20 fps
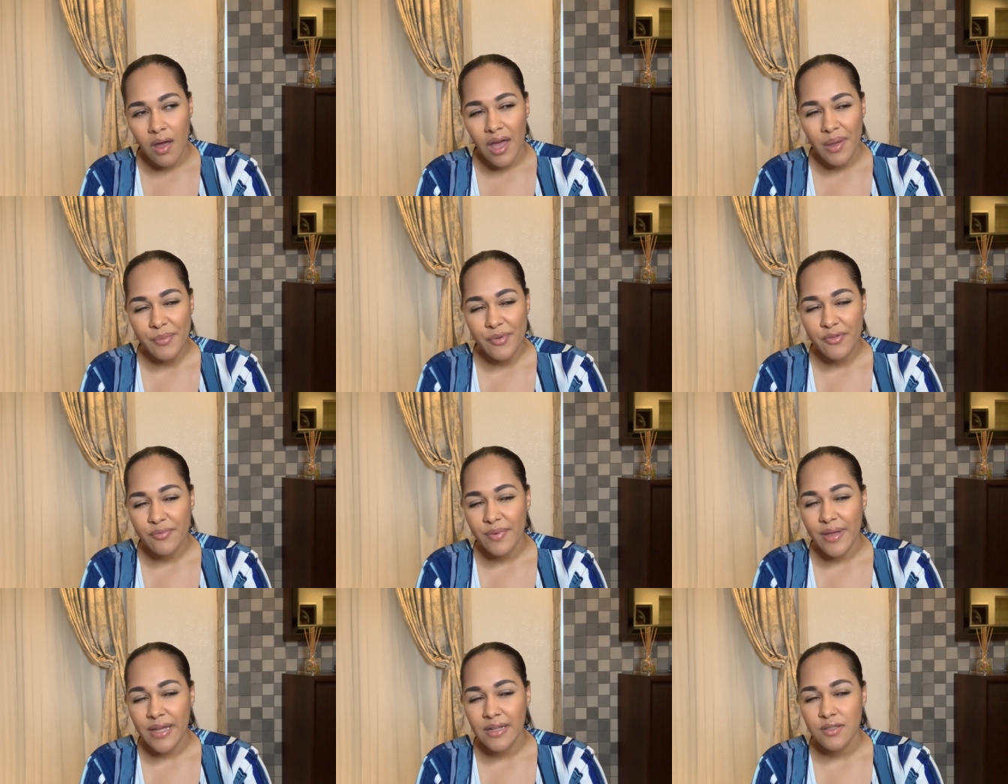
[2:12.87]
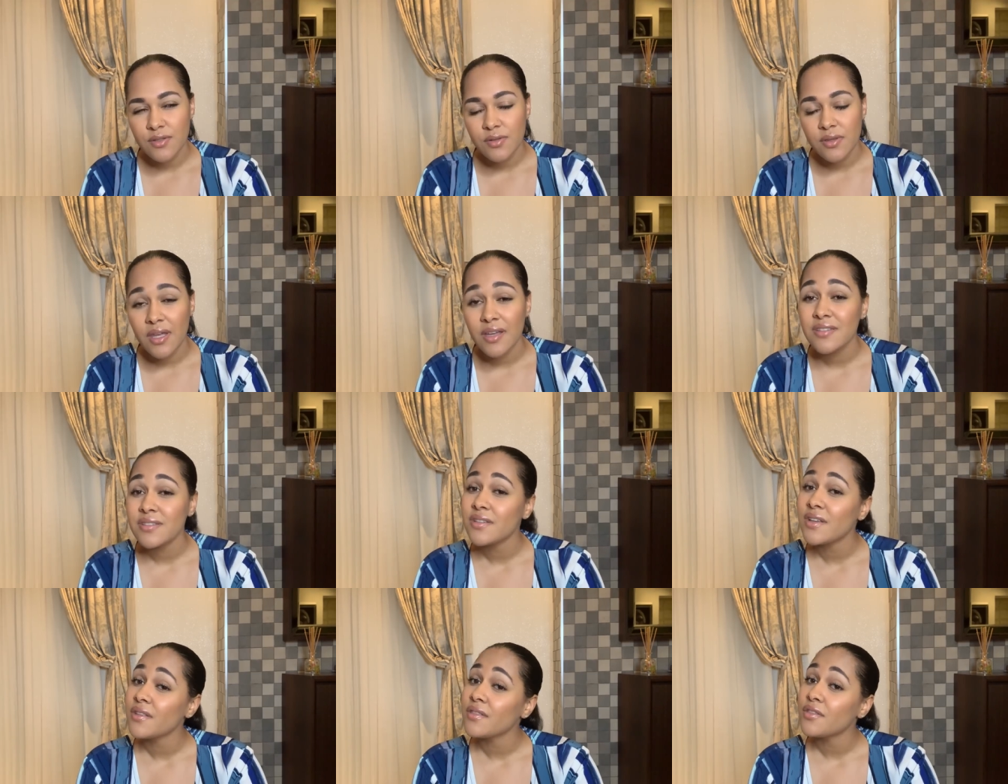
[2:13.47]
i moved back
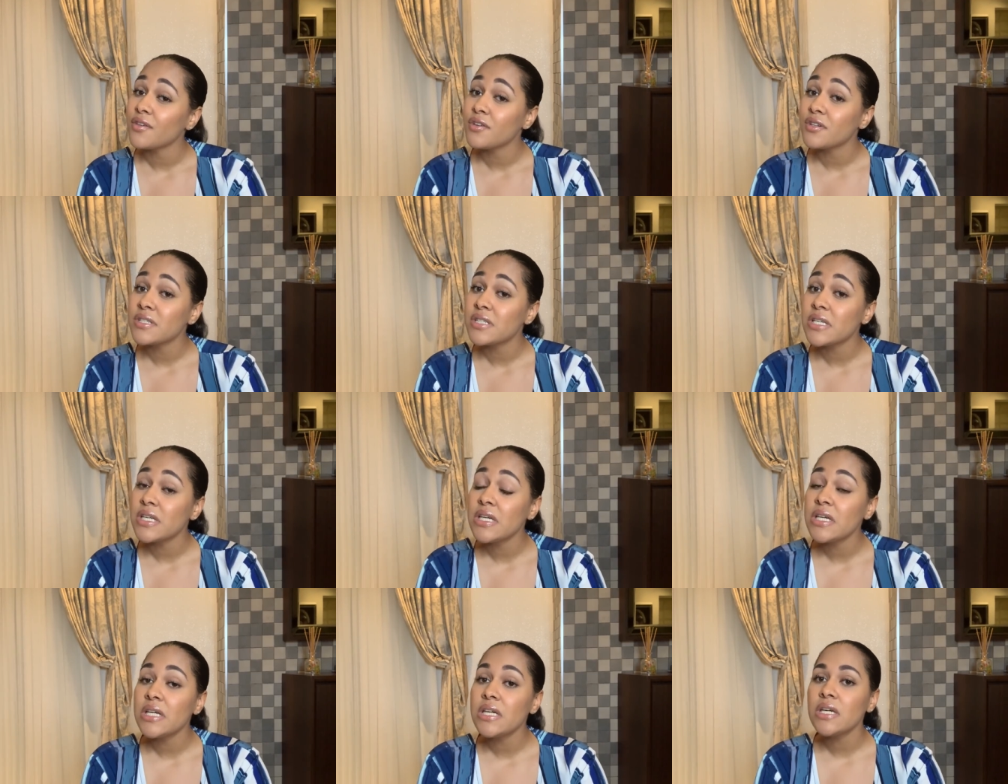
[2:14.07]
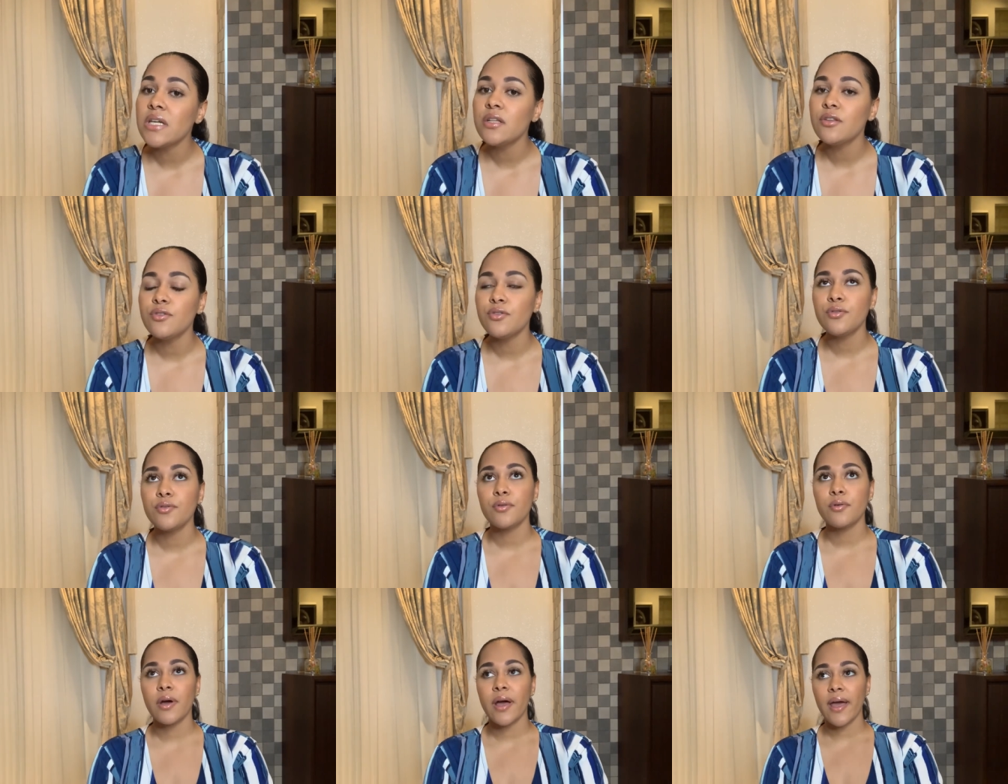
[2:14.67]
2013 you
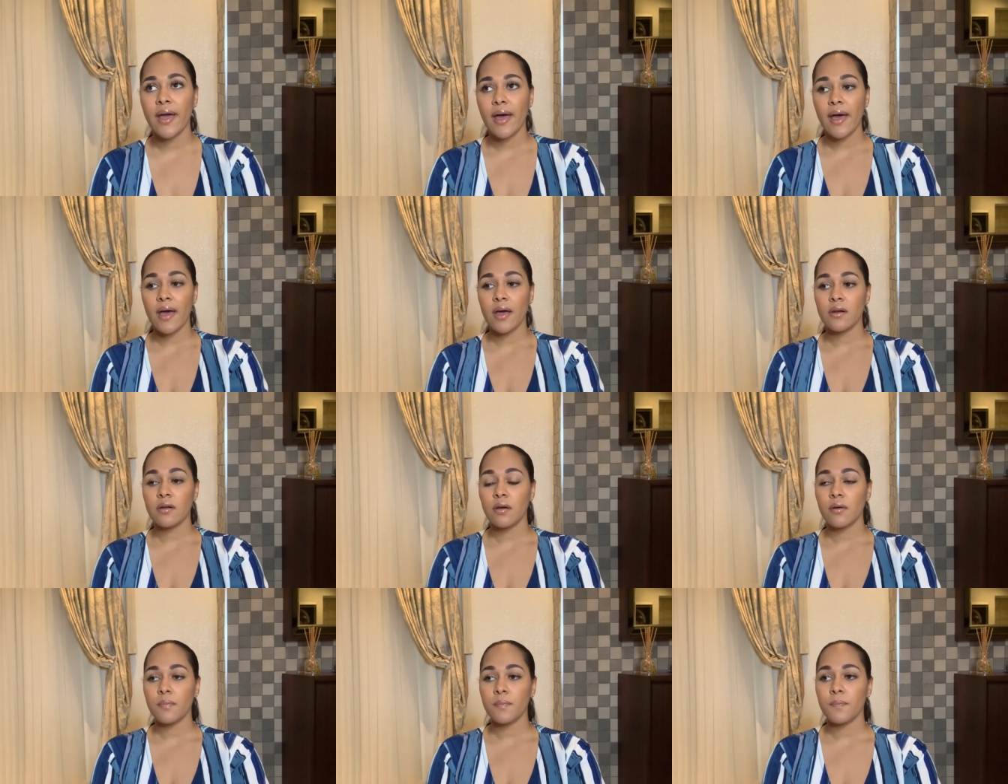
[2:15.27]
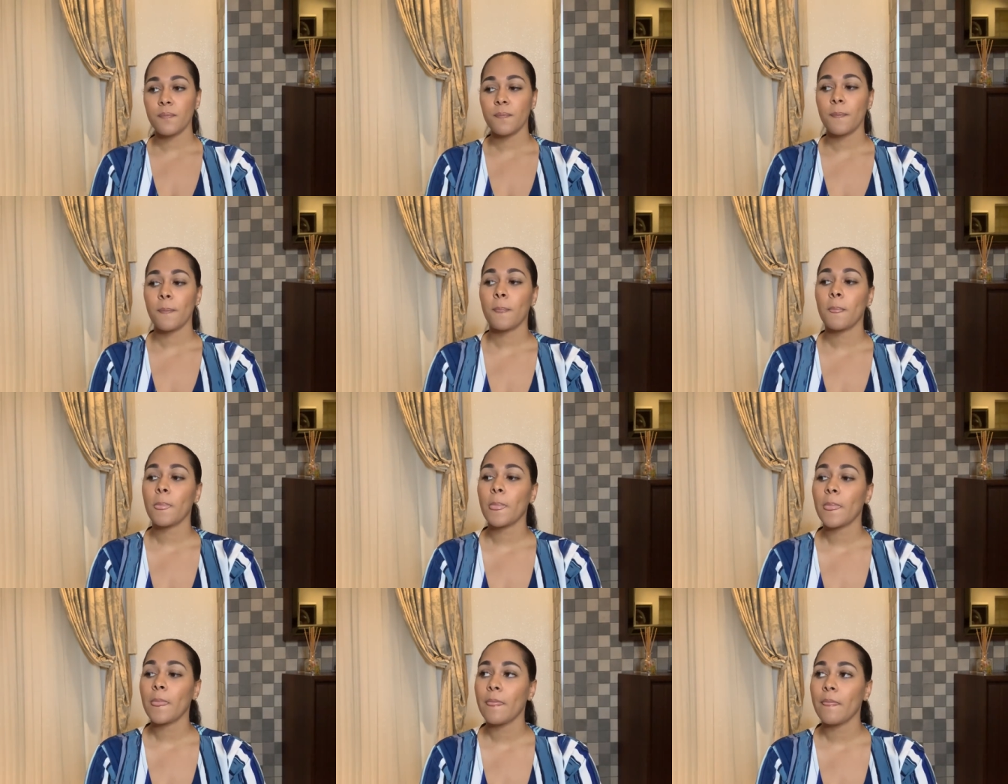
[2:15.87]
know i had um
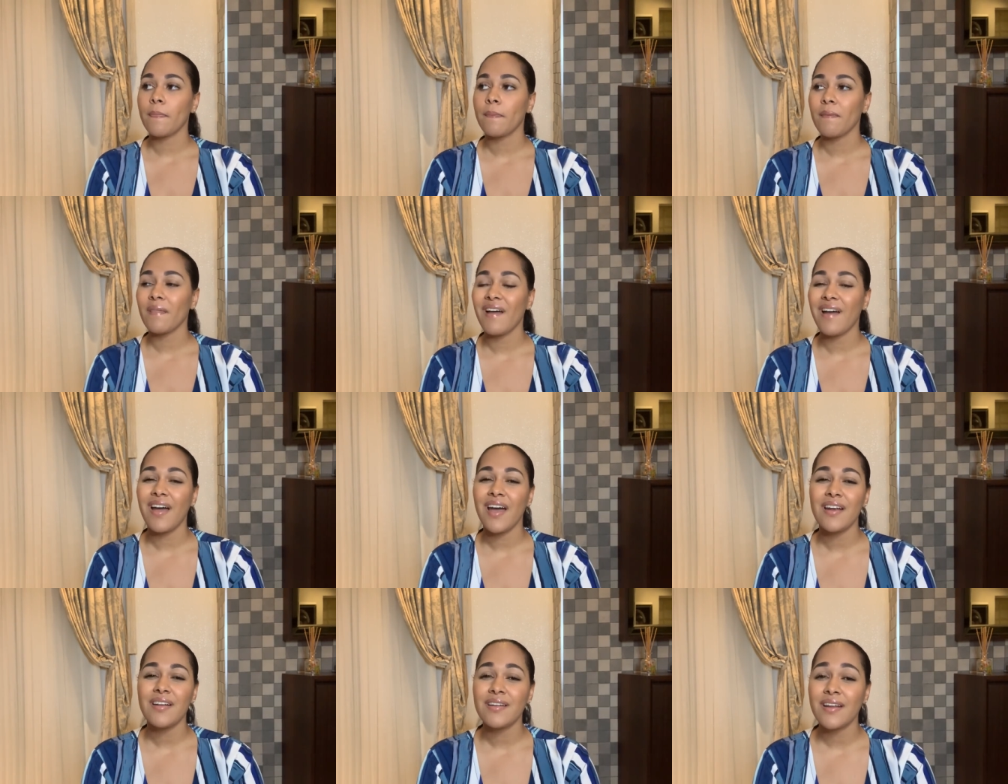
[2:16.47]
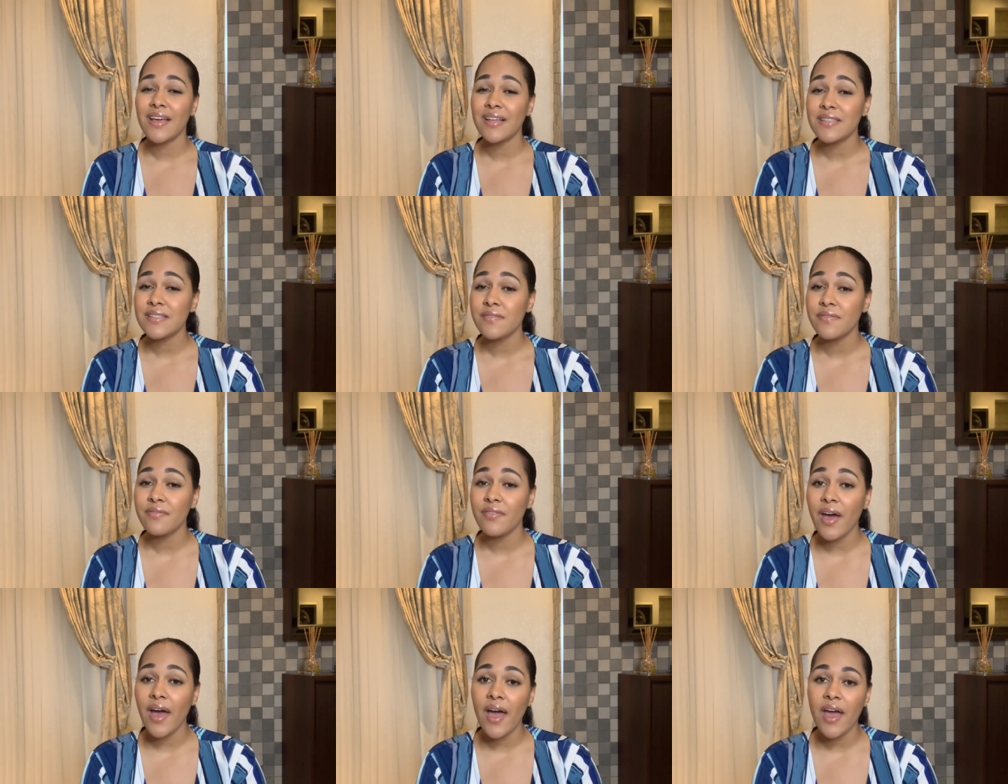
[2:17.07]
I had a nine to
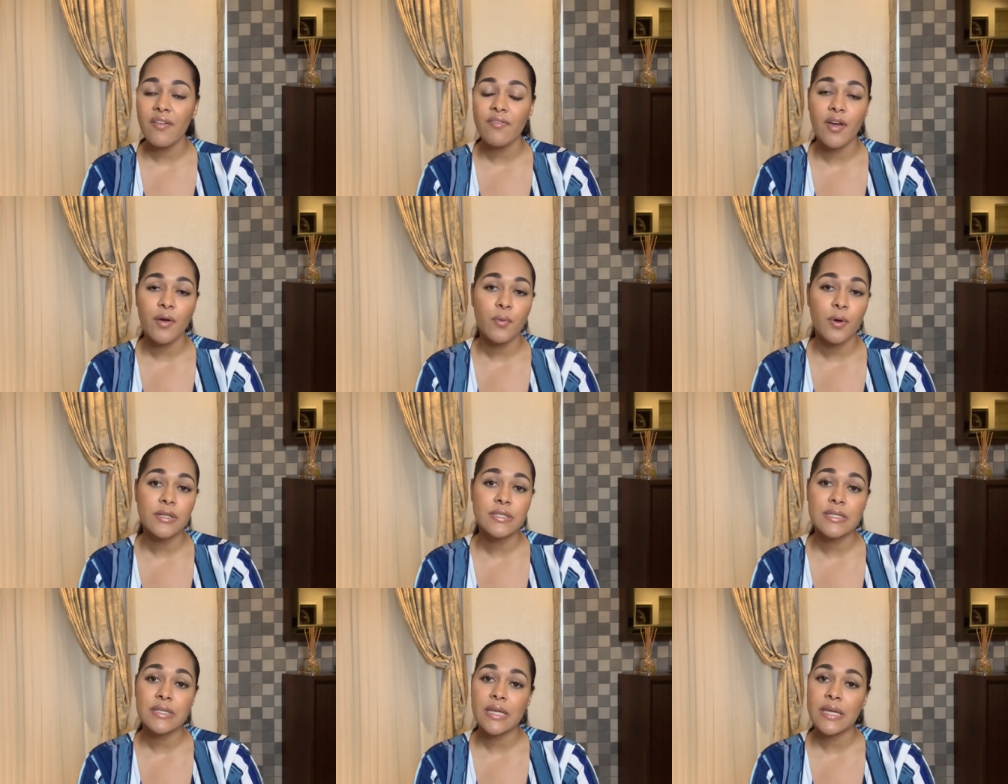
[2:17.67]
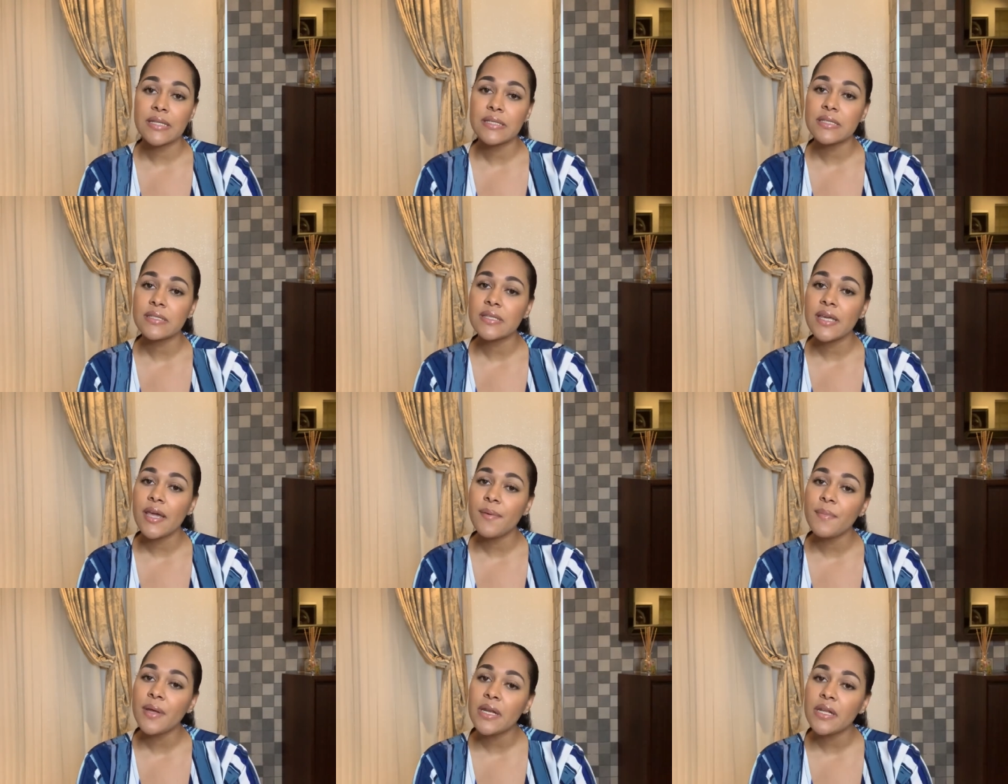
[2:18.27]
five. I worked in the
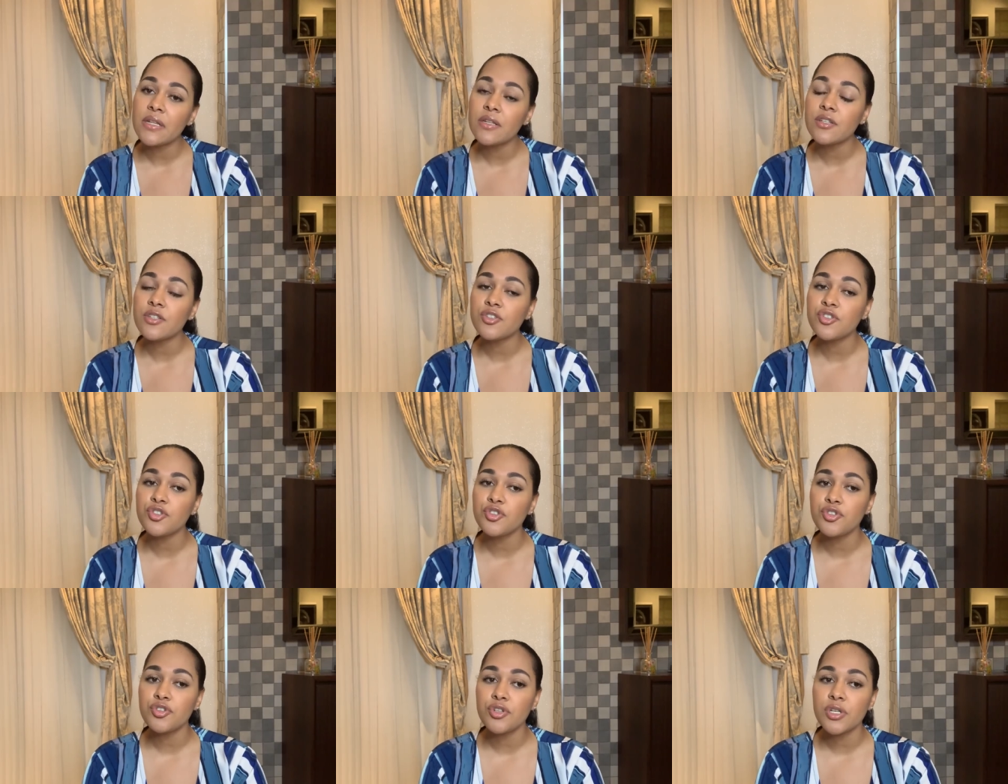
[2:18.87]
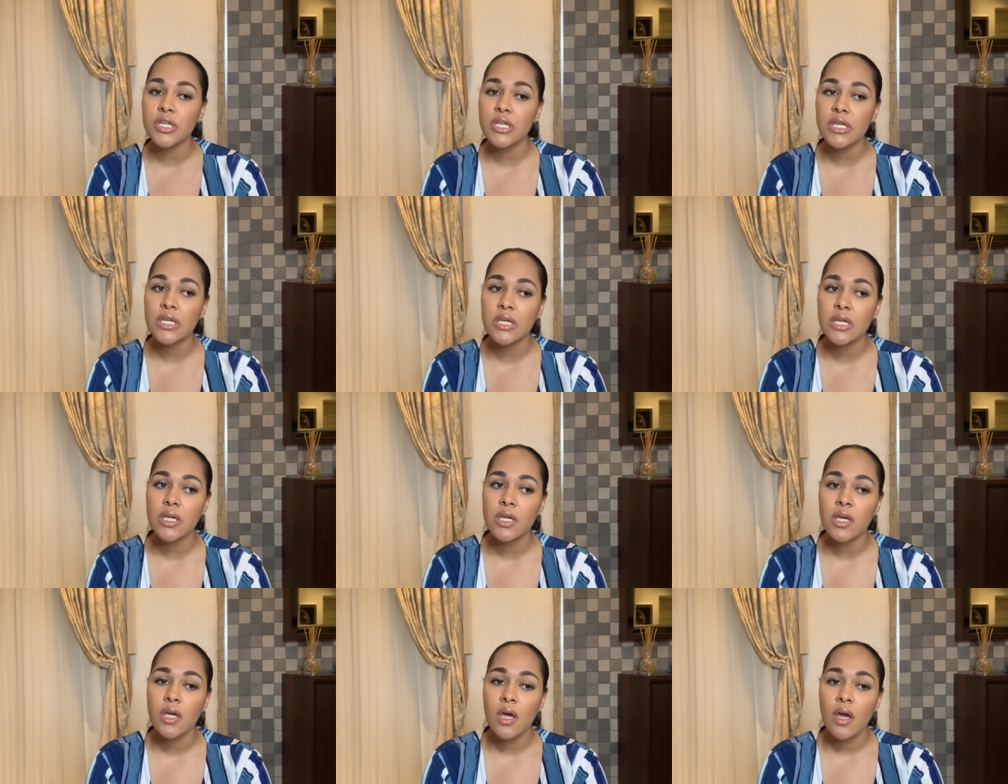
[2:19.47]
entertainment
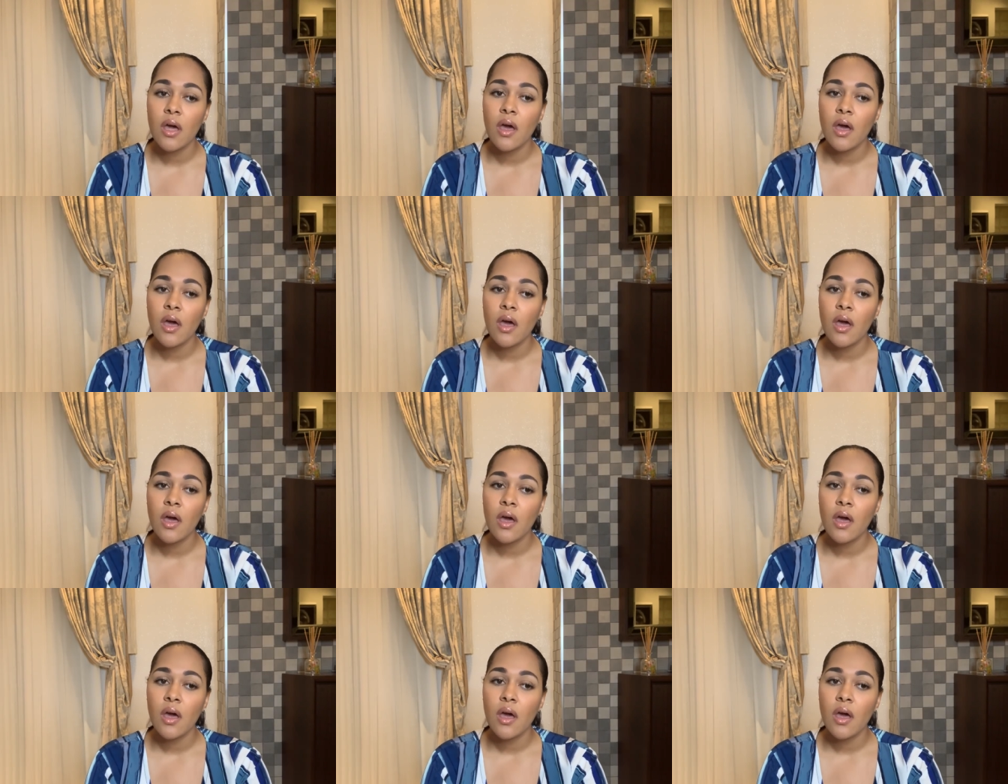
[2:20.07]
industry.